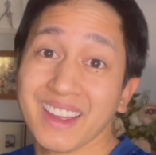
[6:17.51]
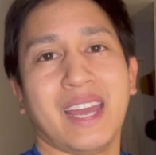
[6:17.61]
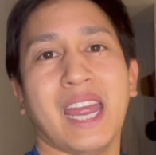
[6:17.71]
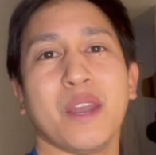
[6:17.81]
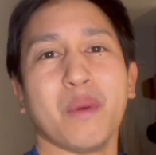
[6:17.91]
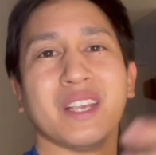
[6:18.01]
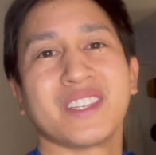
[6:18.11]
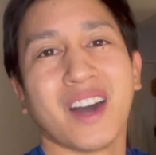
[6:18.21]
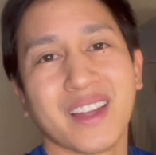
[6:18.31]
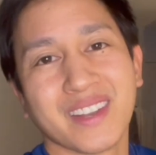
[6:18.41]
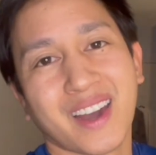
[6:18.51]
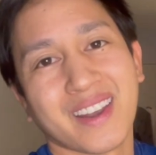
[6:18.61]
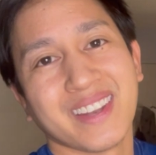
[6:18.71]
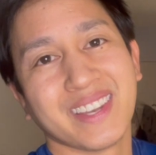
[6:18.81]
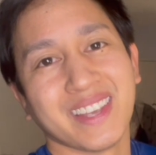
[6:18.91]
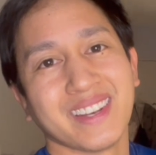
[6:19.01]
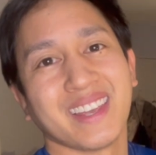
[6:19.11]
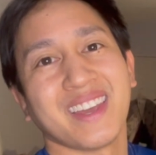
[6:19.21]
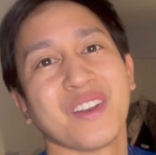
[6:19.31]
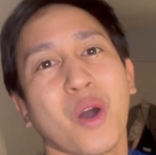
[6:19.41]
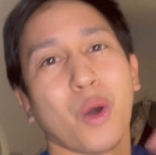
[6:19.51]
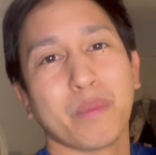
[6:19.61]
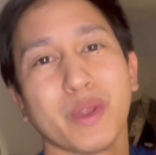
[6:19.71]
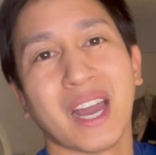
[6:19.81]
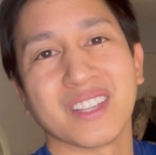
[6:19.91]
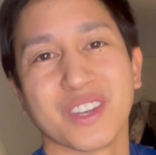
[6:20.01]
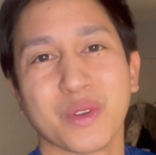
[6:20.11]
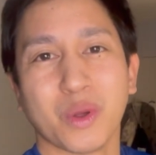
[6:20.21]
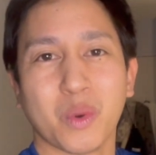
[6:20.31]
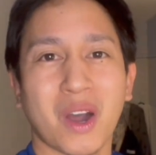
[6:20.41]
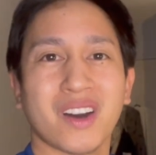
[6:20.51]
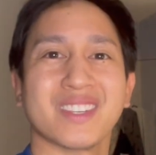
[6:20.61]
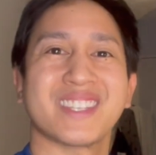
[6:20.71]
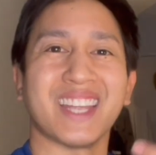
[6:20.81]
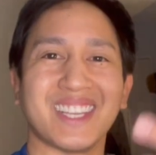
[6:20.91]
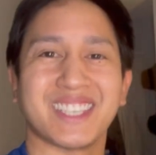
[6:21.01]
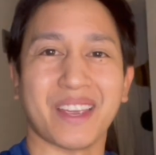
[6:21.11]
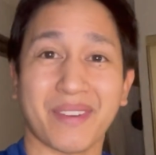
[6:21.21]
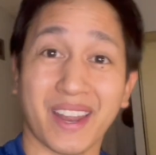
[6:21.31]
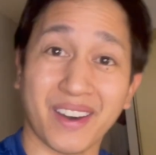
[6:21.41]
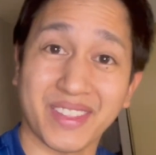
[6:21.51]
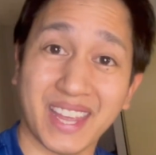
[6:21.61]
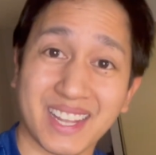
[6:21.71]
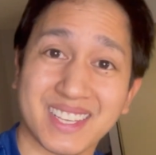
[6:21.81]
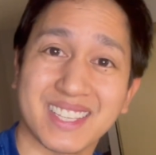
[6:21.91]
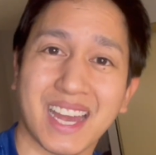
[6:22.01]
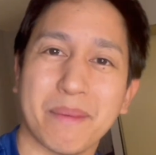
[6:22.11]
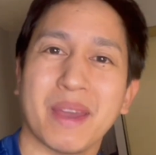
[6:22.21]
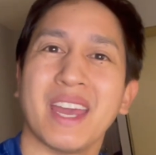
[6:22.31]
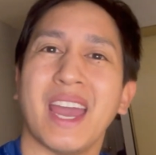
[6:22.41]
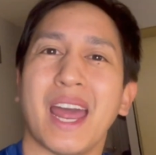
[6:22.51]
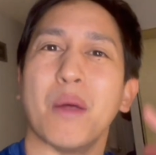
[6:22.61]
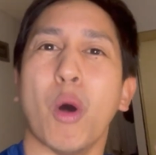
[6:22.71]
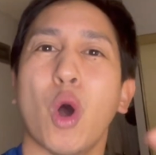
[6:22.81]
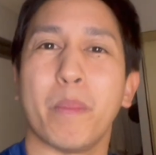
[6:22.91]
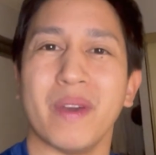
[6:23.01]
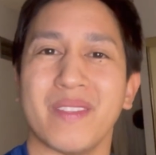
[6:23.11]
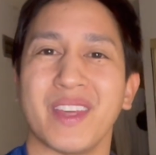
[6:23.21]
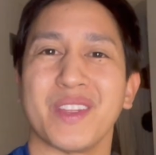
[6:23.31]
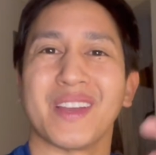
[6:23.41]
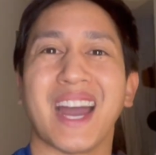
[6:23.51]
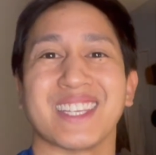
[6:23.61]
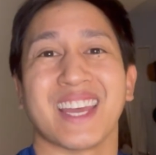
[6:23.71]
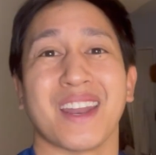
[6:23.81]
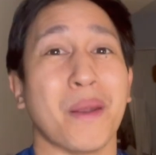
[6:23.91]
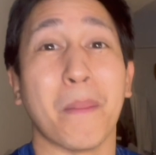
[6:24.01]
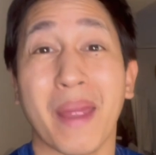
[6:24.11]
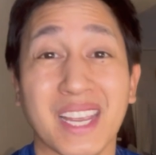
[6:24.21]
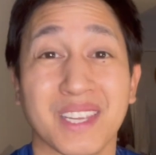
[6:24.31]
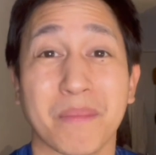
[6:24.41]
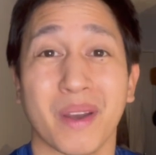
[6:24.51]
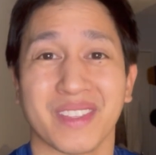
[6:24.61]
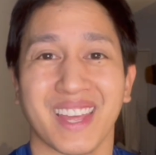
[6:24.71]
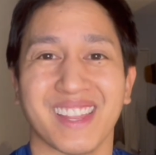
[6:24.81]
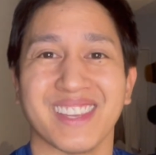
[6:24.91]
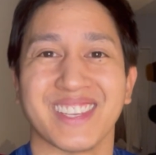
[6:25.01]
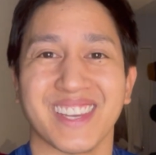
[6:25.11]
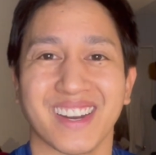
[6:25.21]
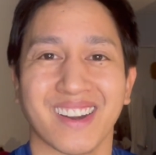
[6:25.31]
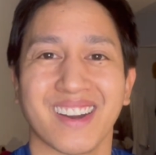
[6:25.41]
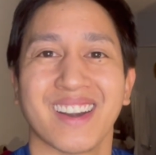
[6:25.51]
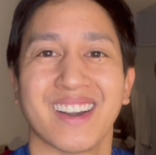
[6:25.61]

Anyways, Don and Din, hope you guys are doing well, staying safe and healthy at this time, and I'm hoping that you guys had an amazing birthday this year.